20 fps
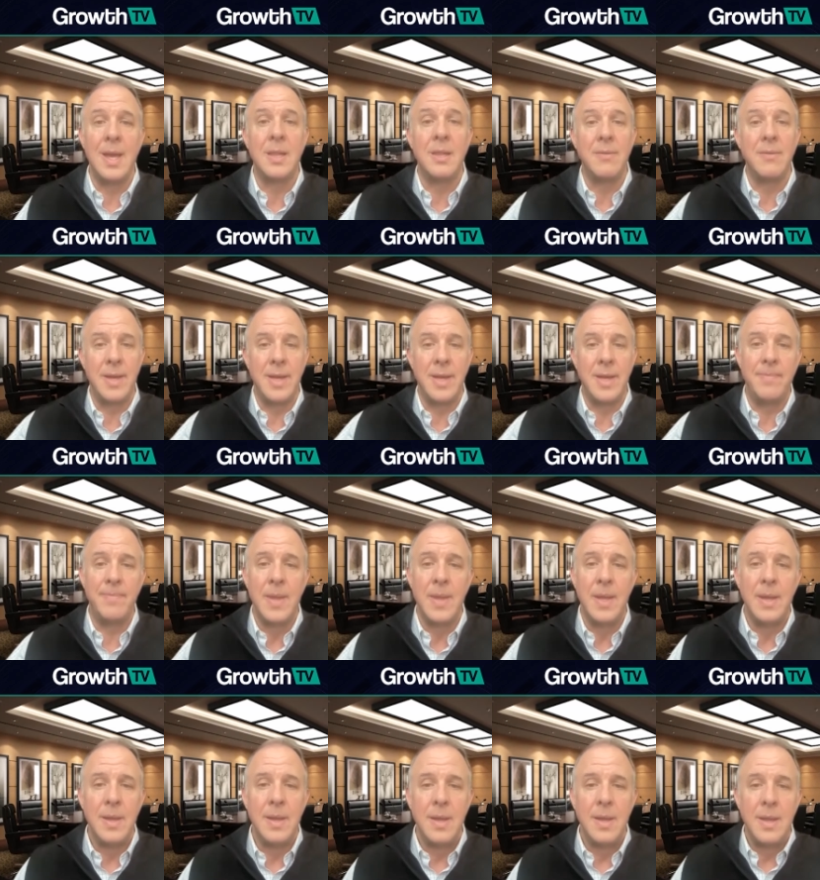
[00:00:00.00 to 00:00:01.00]
elevate
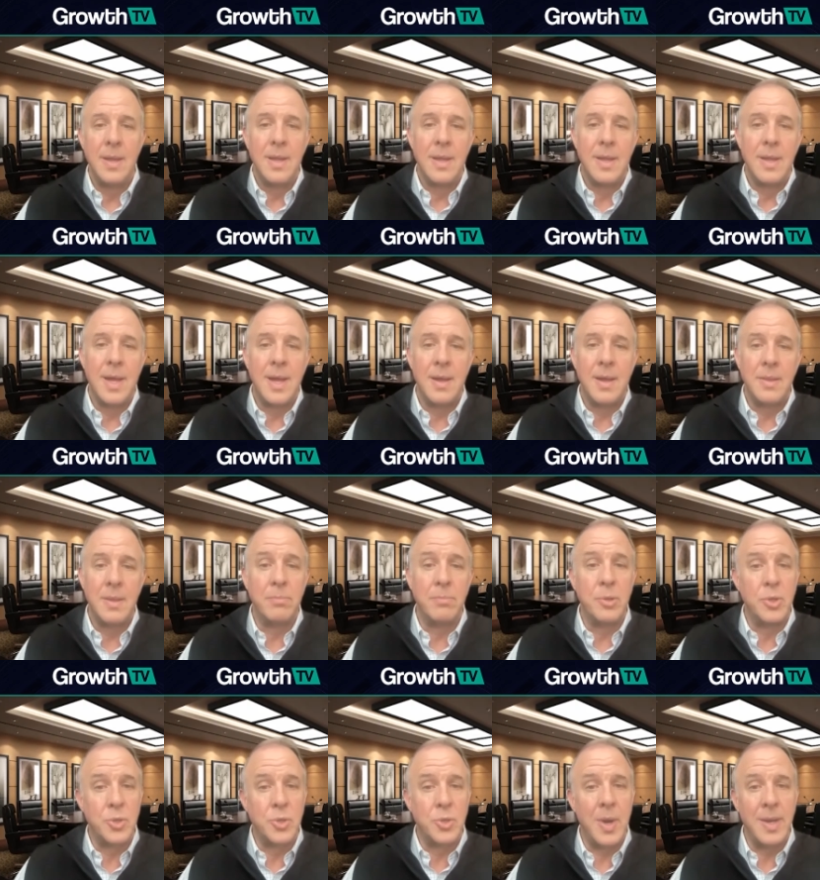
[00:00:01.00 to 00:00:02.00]
uh, the
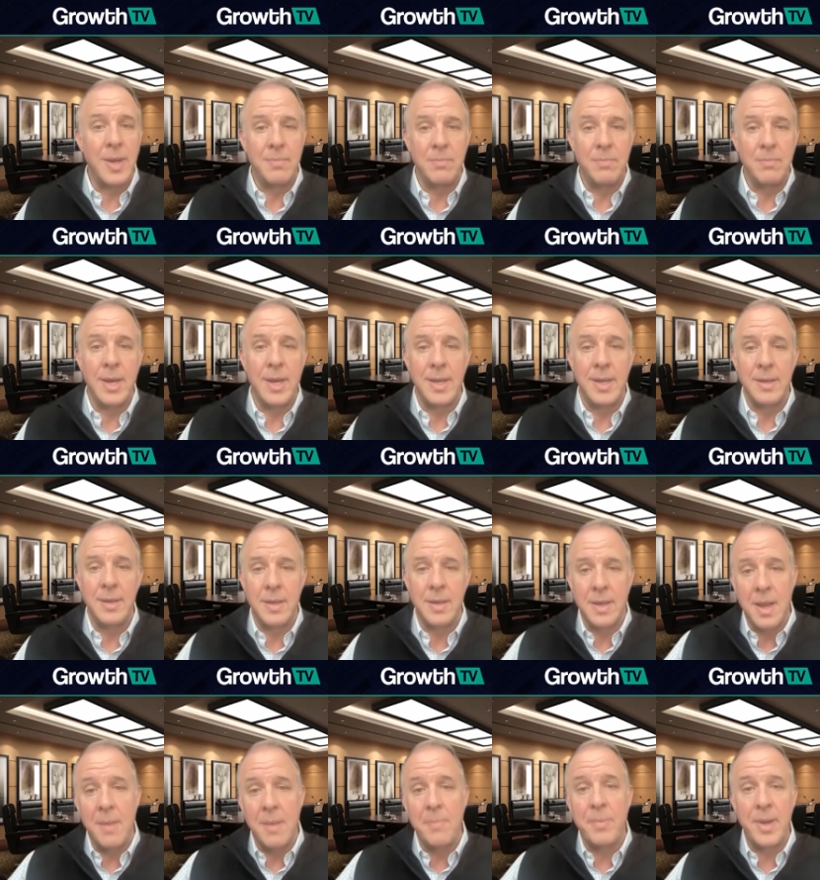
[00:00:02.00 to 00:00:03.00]
Blue Triton
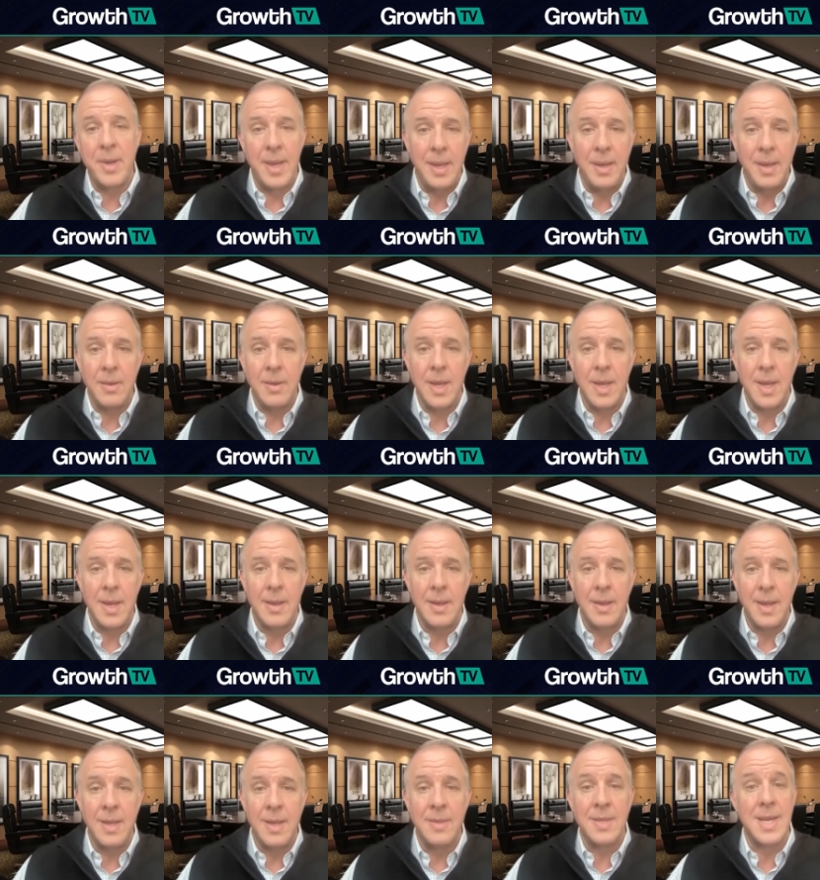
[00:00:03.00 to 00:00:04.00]
brand company
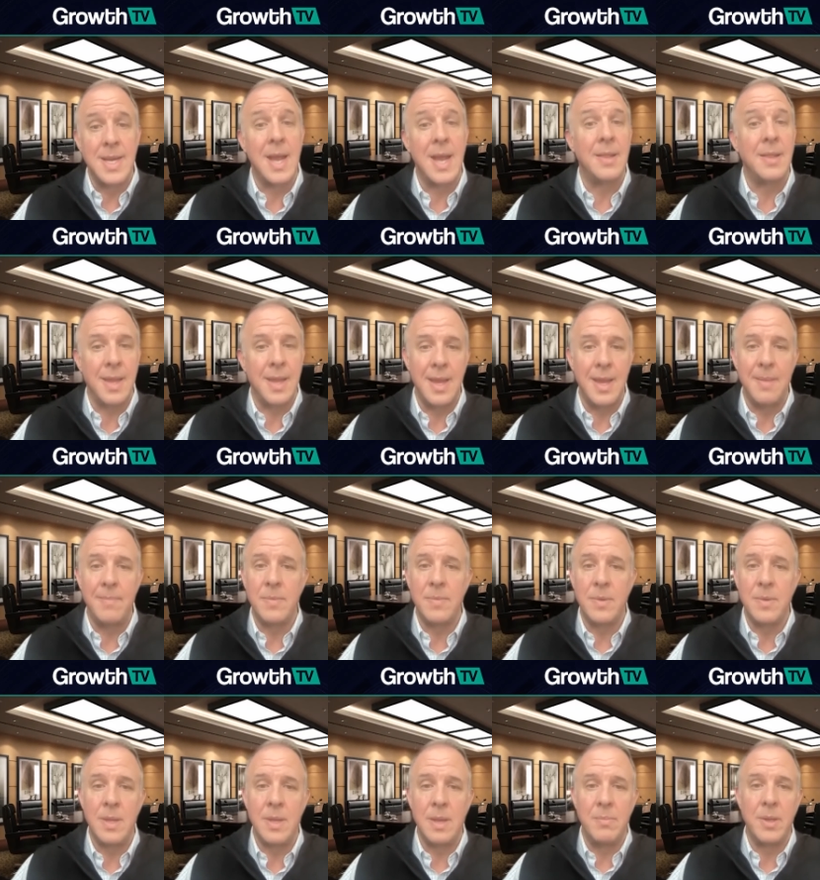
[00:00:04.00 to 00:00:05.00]
uh, in the talent game,
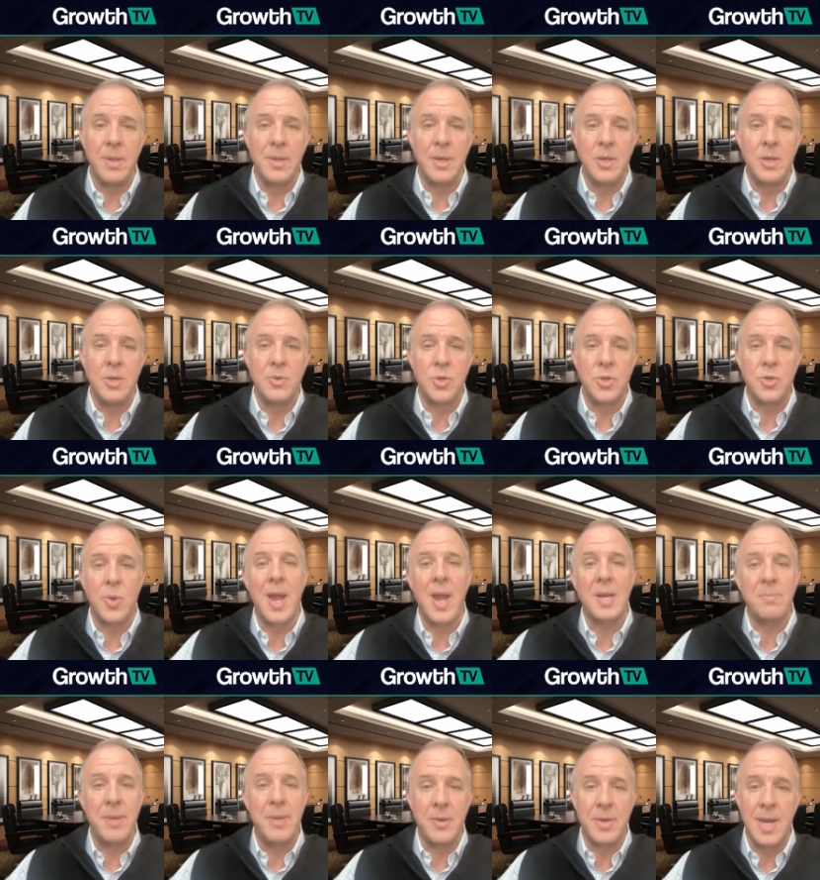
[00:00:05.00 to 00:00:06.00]
the ability to
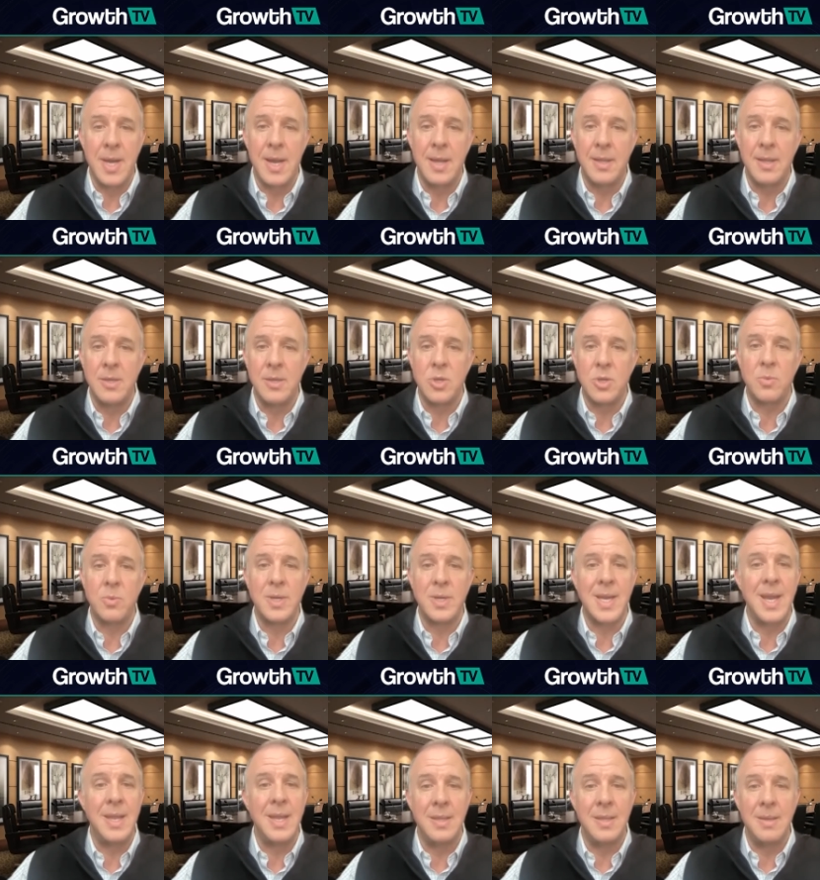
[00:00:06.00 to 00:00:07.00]
attract better talent, to
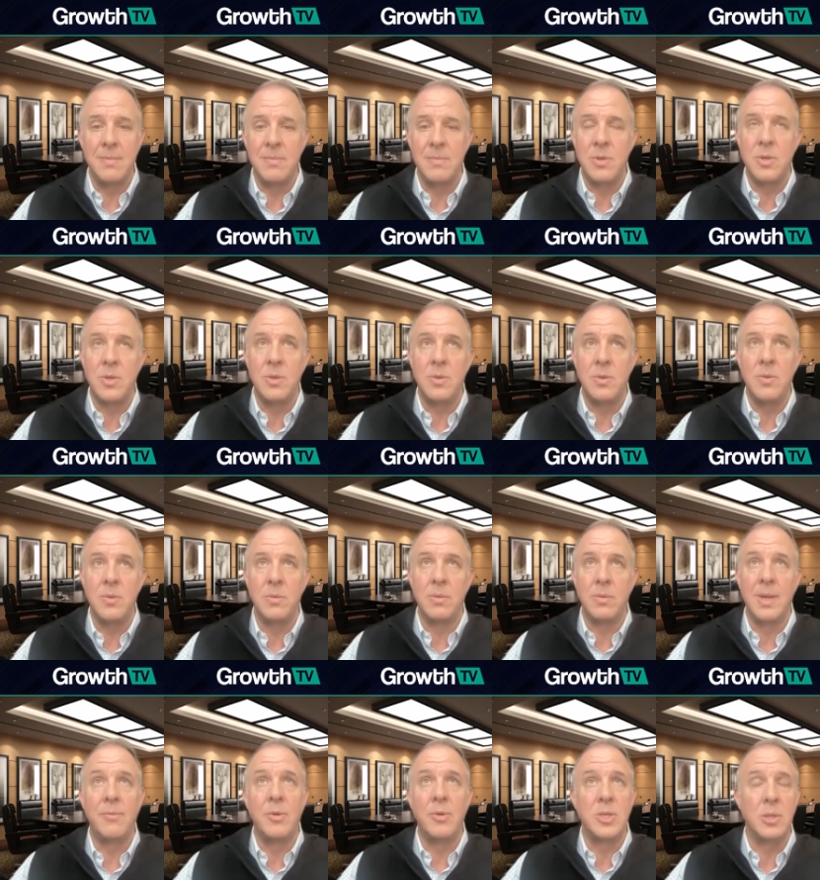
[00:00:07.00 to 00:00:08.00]
retain them, to
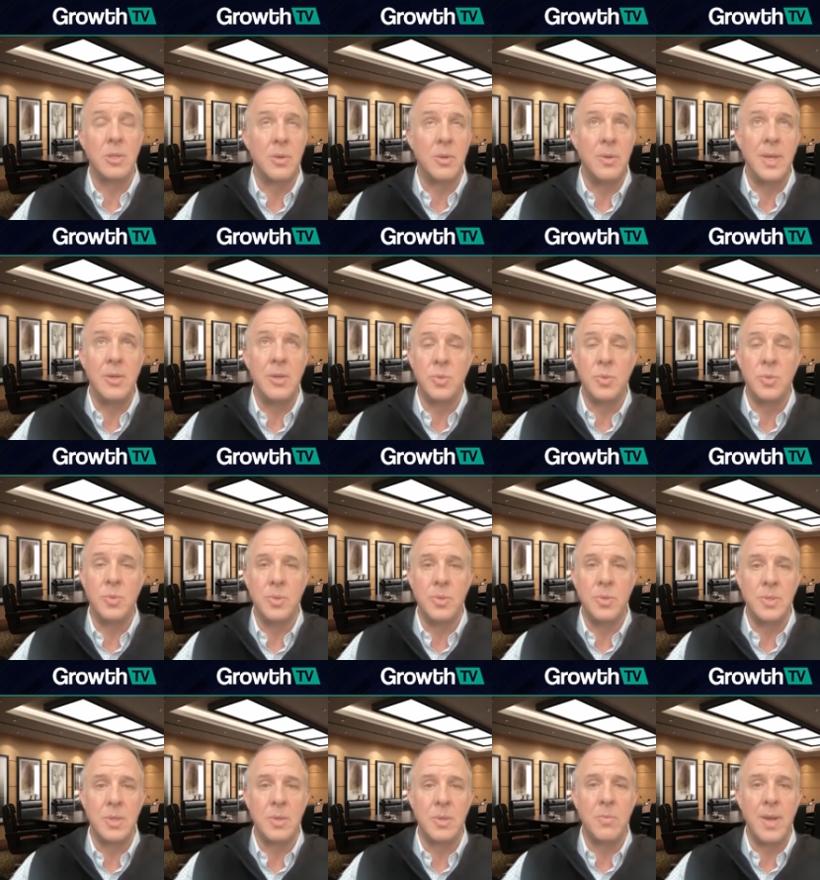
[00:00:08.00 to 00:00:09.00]
leverage learning
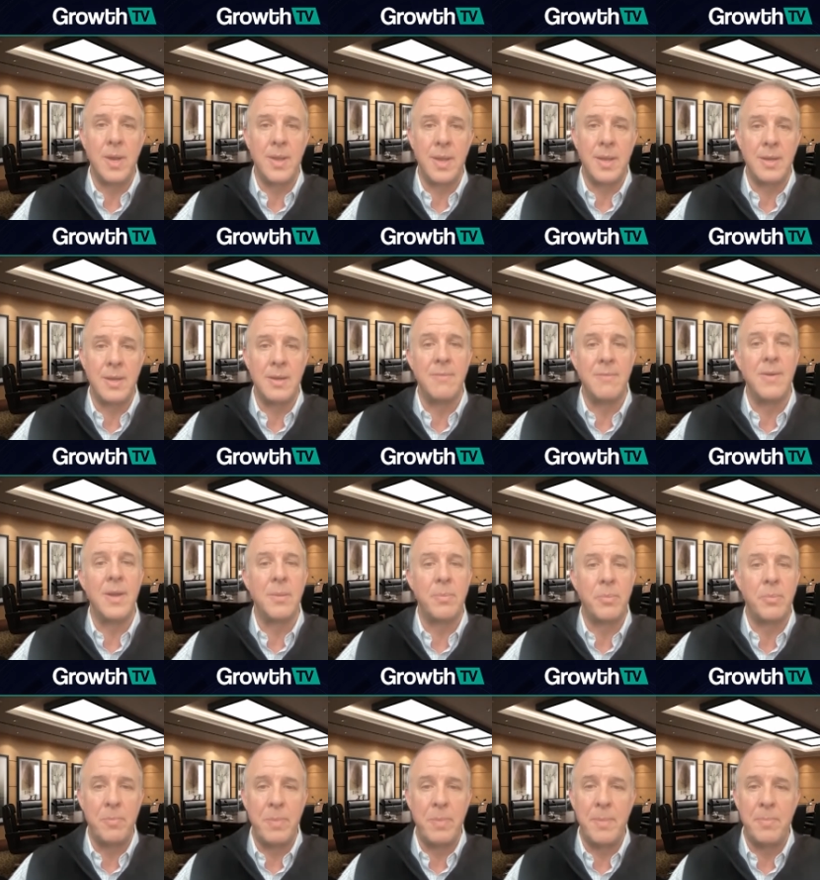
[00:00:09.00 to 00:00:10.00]
tools in a way that can
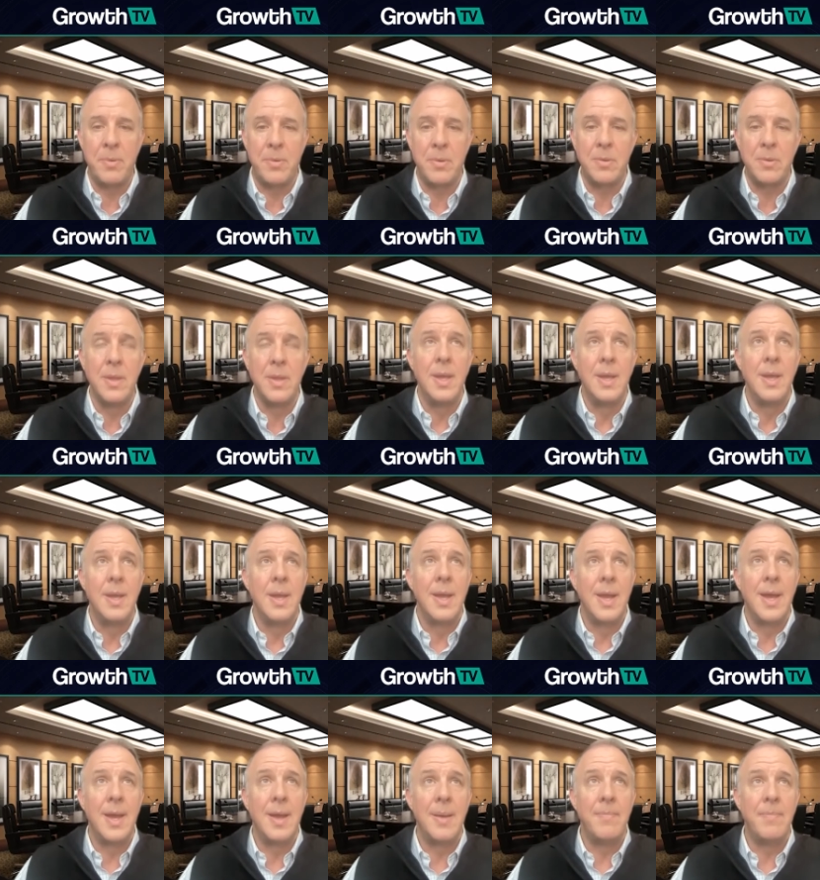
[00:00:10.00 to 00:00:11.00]
develop their people
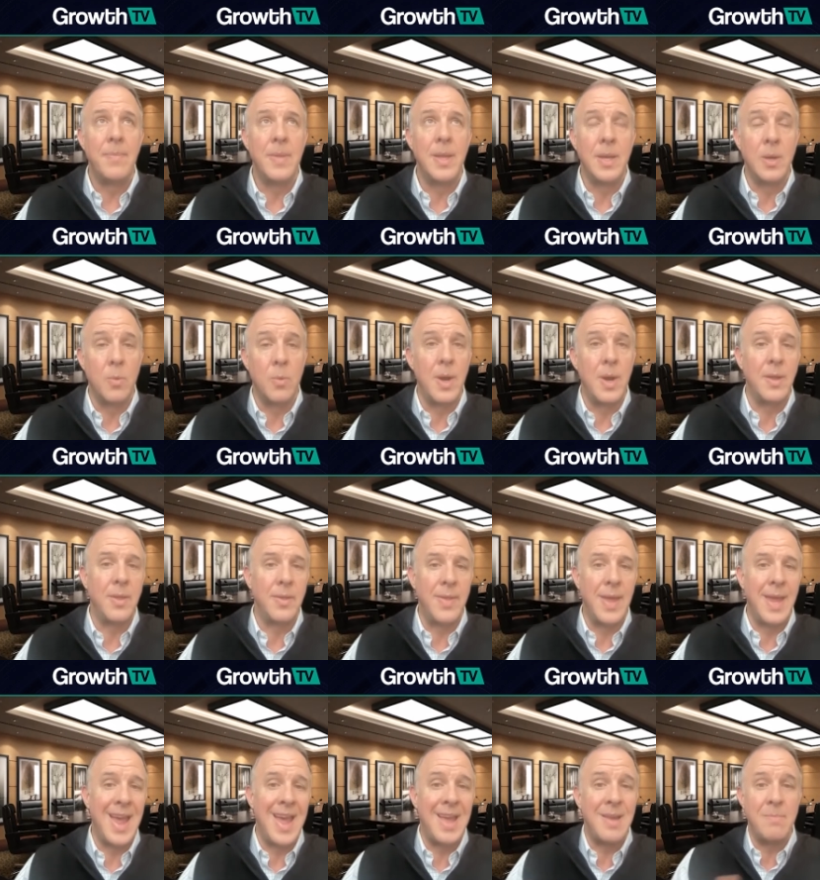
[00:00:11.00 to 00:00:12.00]
um, in a way that
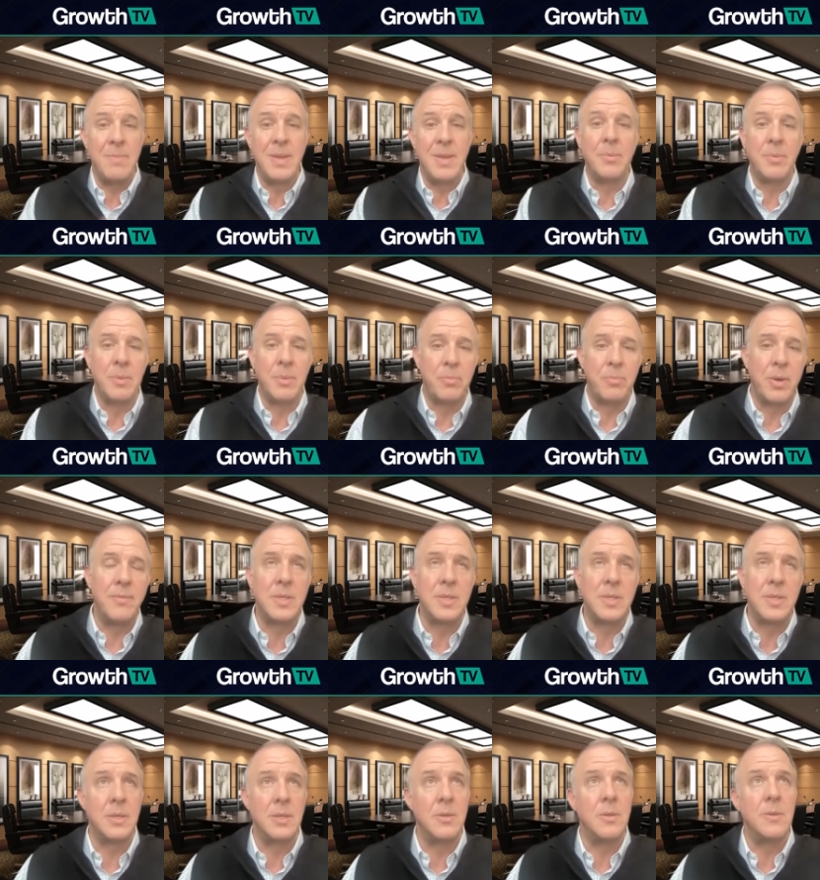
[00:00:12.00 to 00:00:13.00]
they hadn't been able to
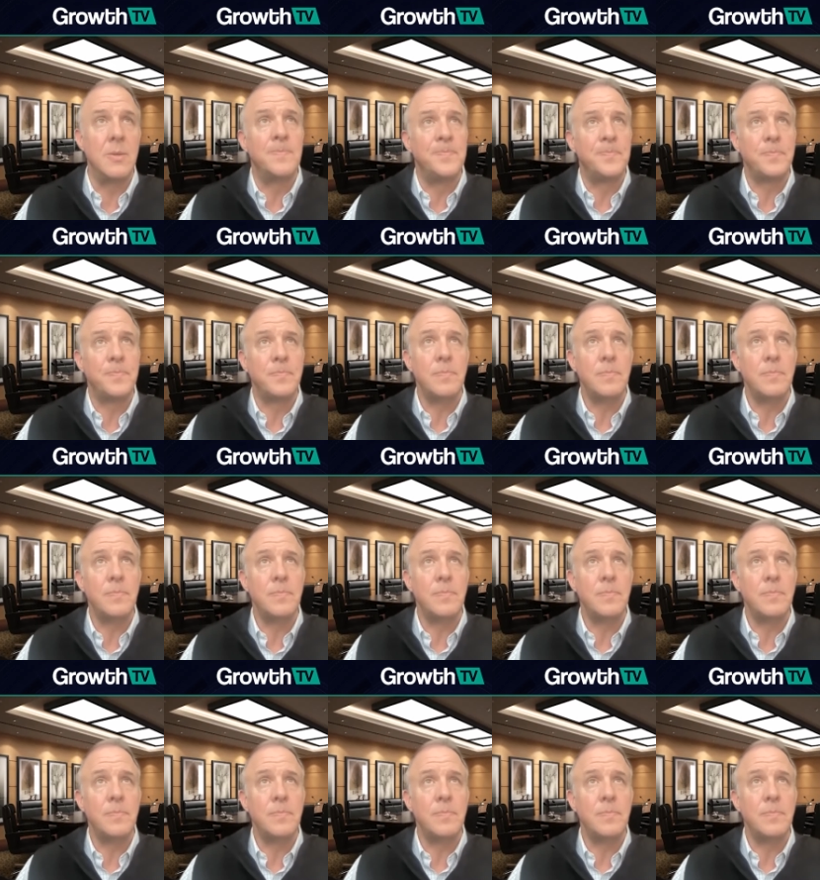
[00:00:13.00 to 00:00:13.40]
previously do,